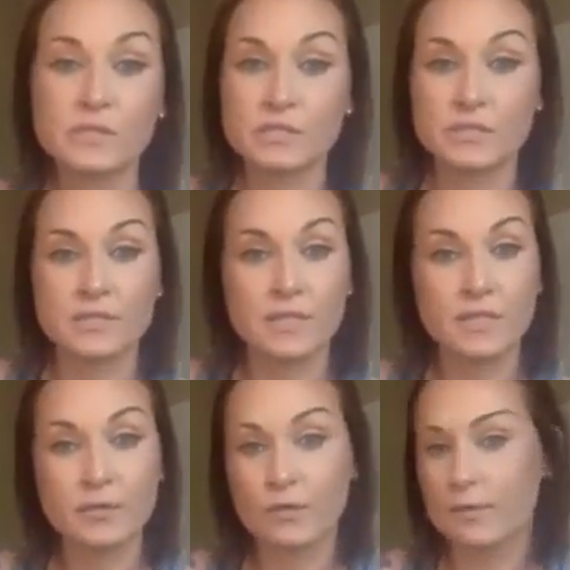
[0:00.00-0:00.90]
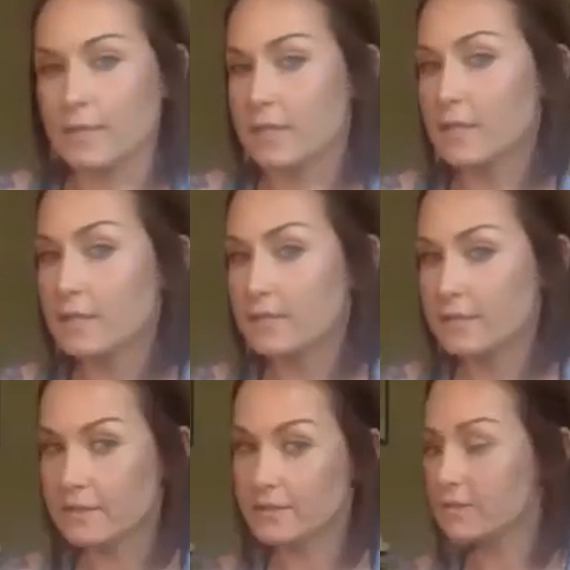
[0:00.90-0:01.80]
Just ignore my
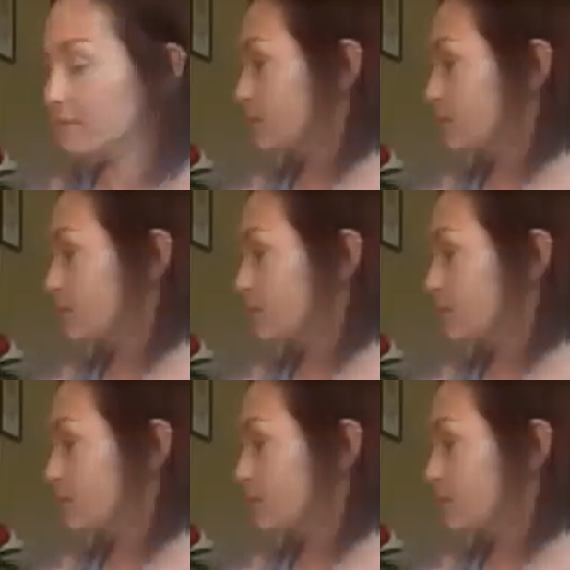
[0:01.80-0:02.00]
clutter